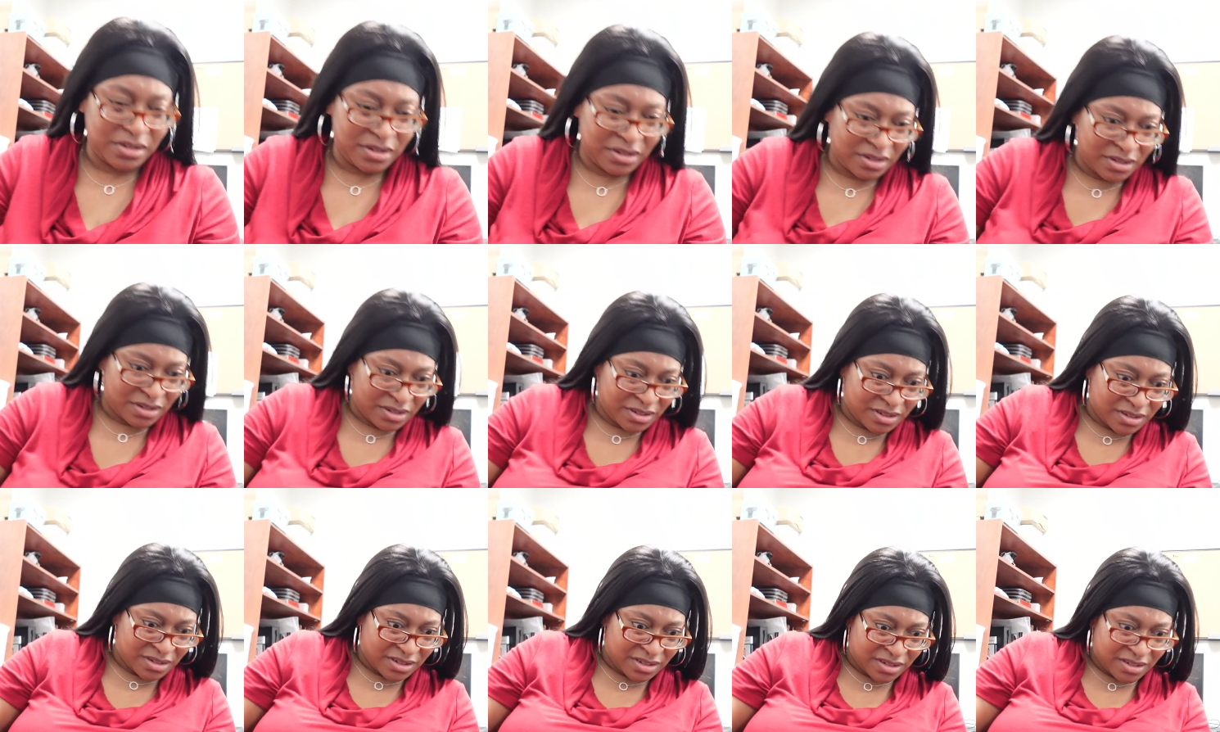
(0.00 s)

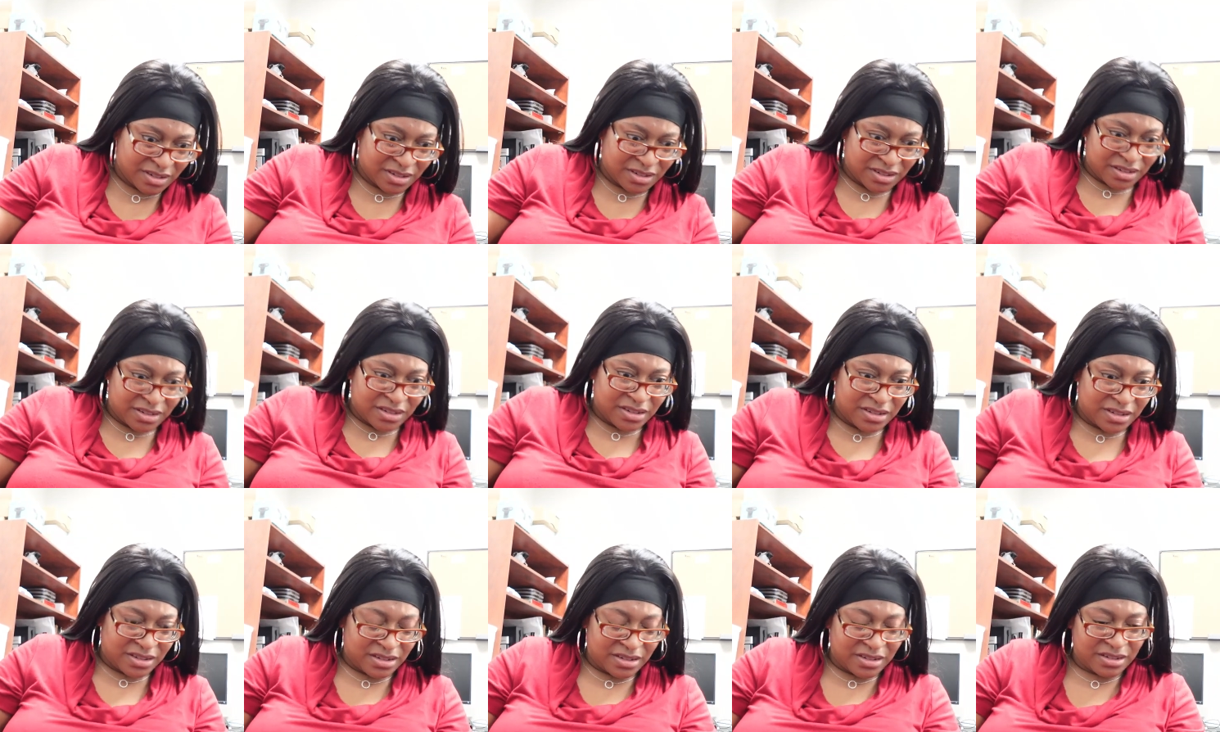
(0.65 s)

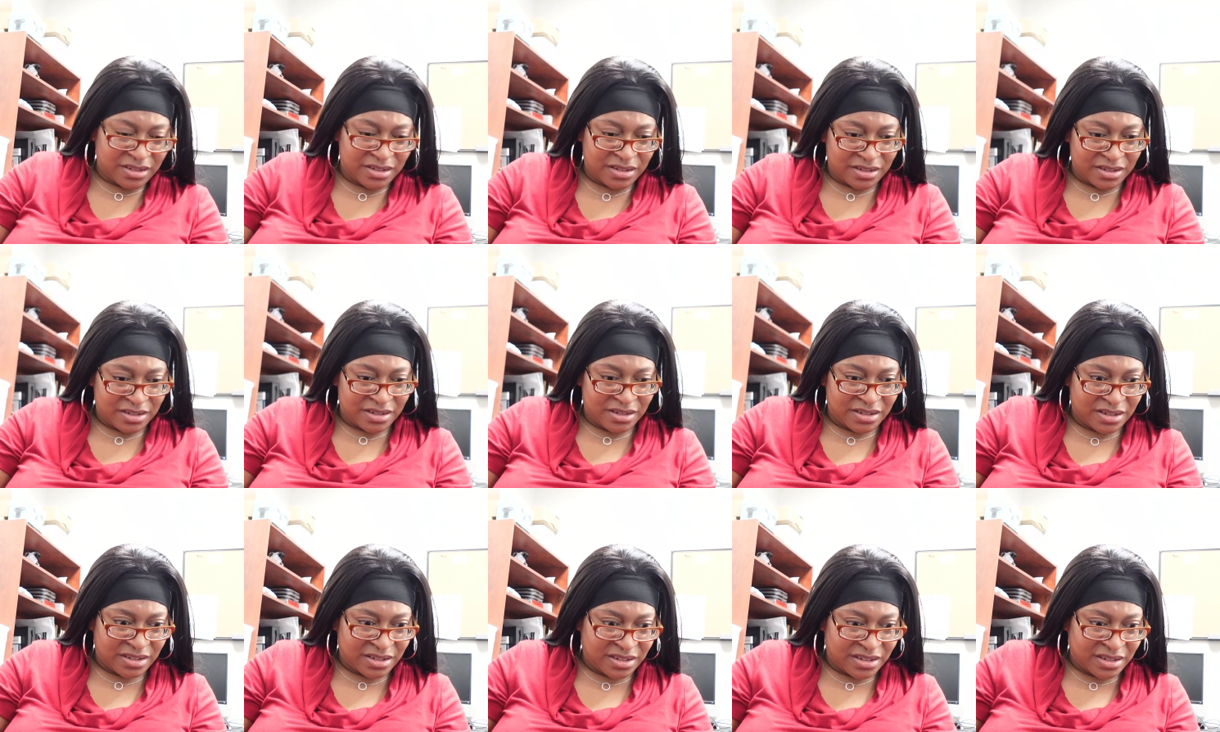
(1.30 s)

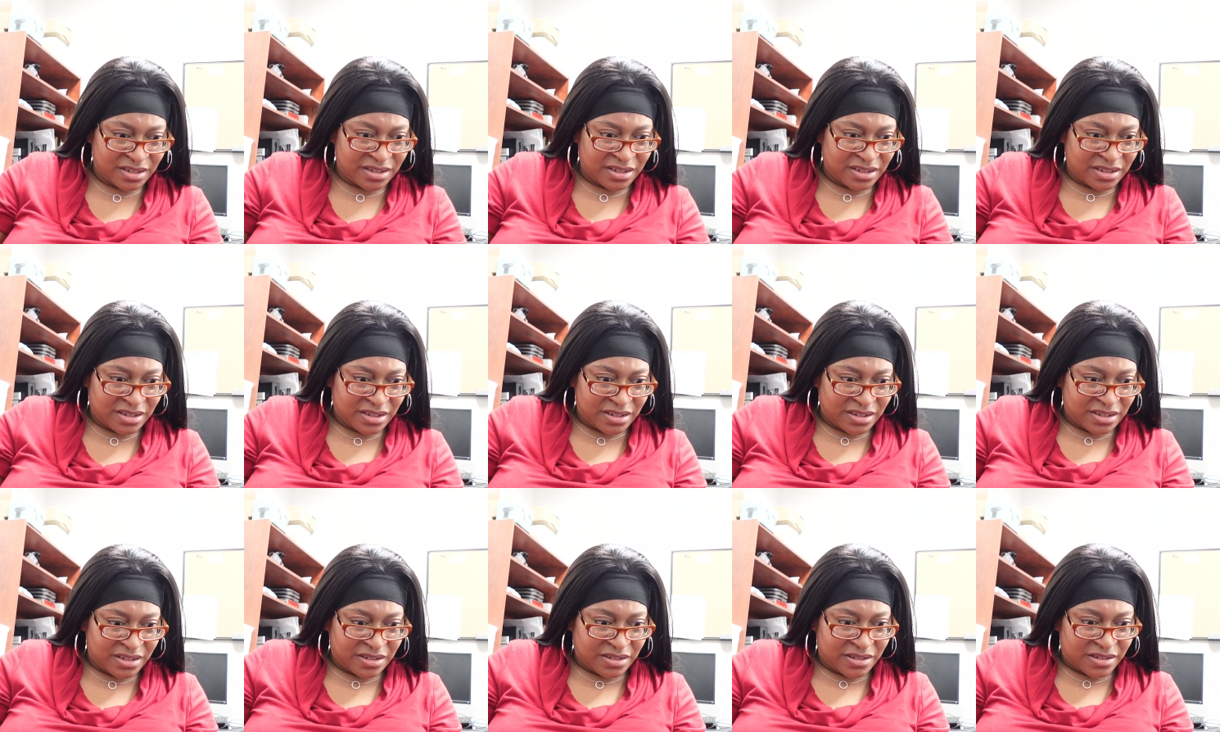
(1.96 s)

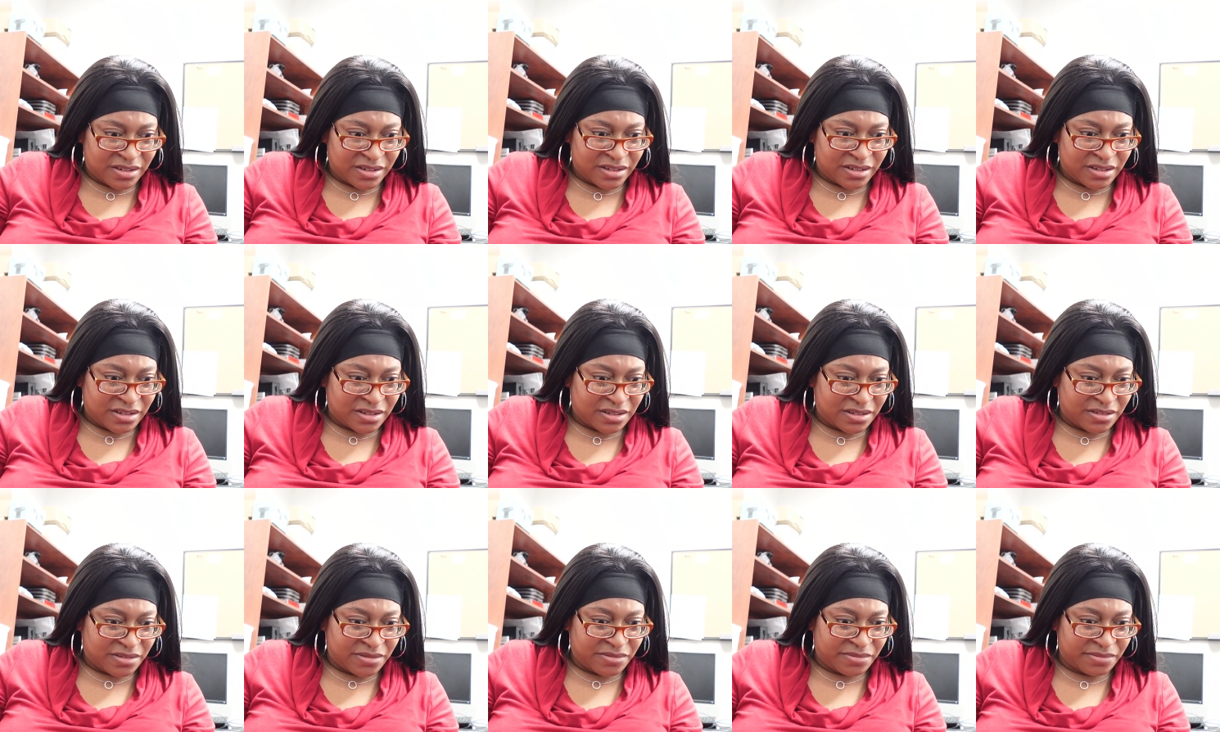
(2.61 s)

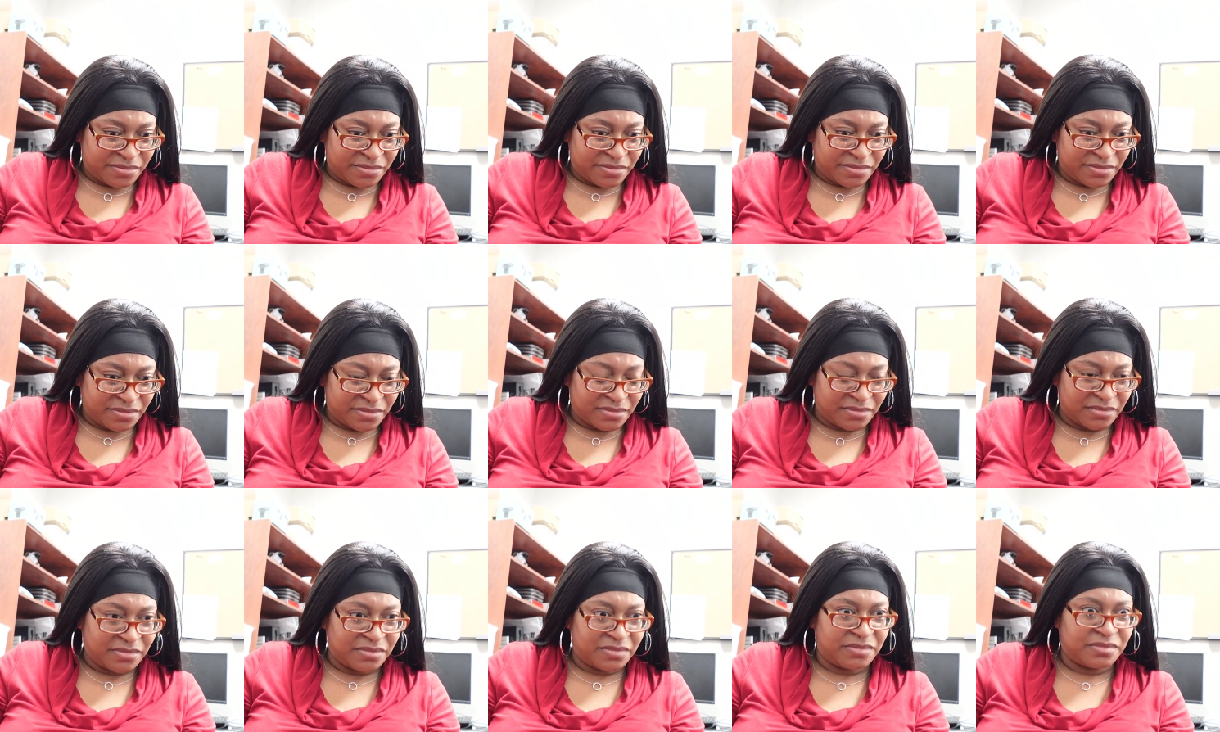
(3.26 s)

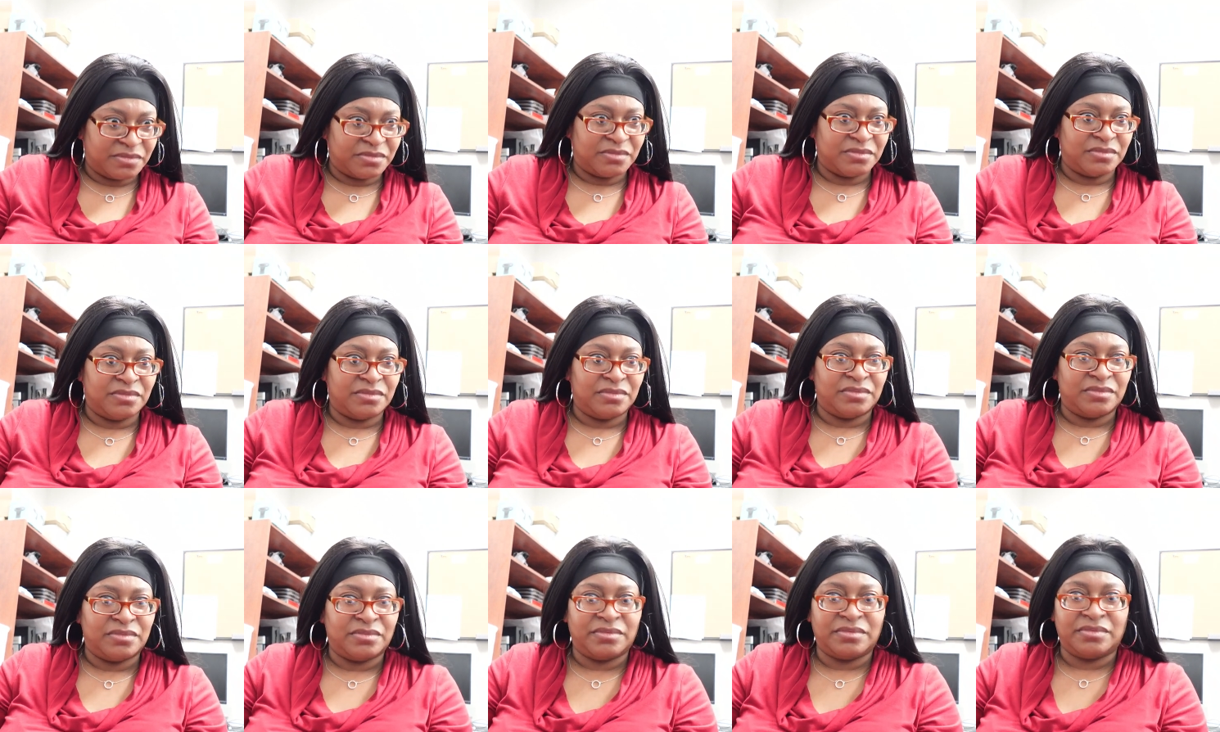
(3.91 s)

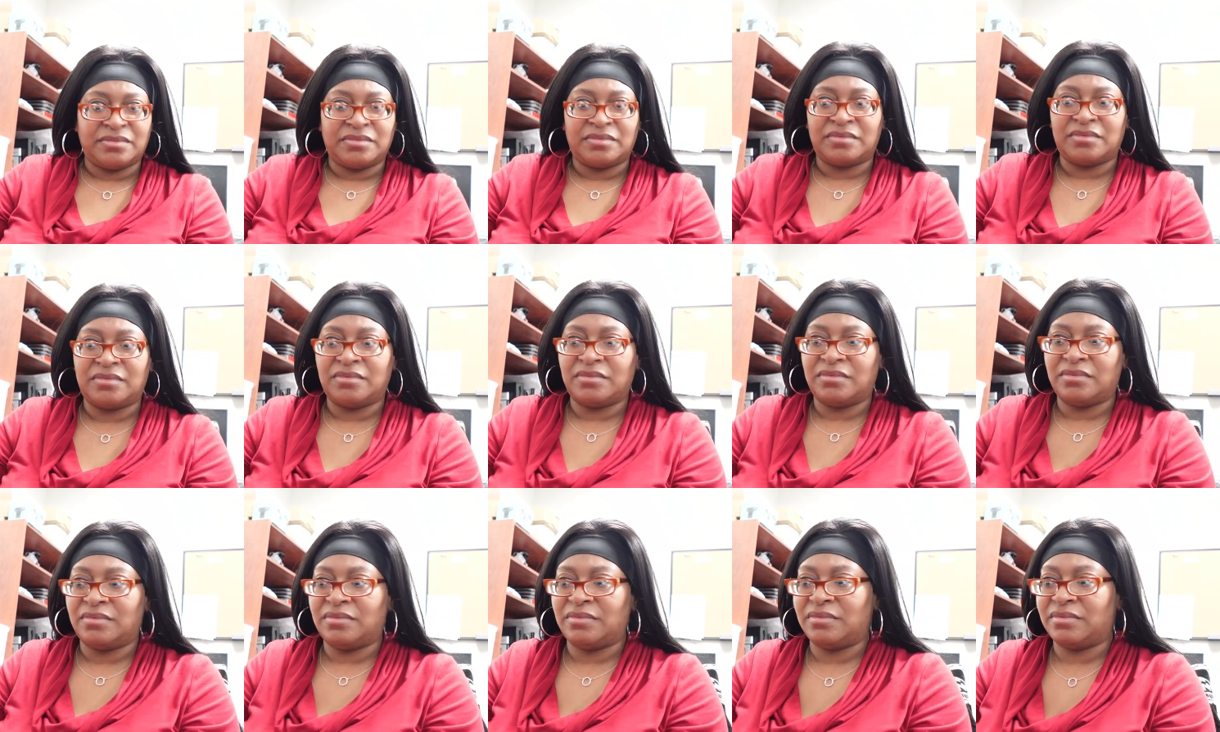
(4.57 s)

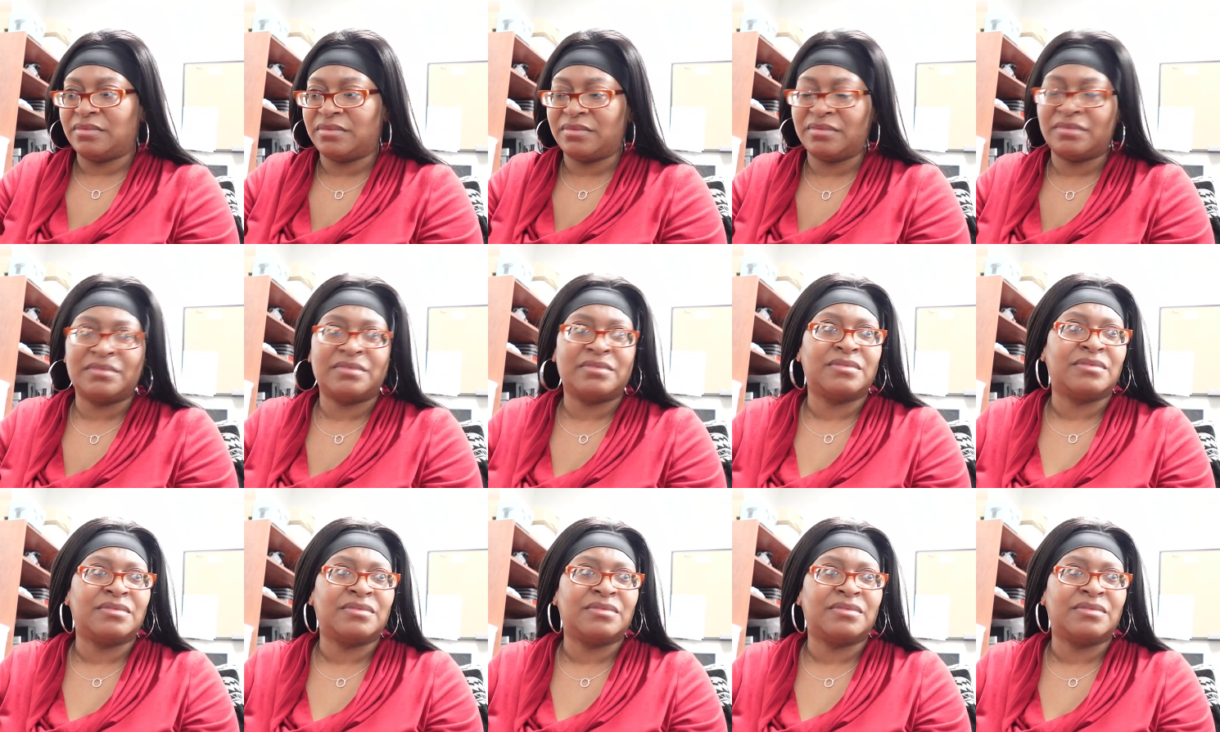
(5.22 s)
No one is speaking in this clip.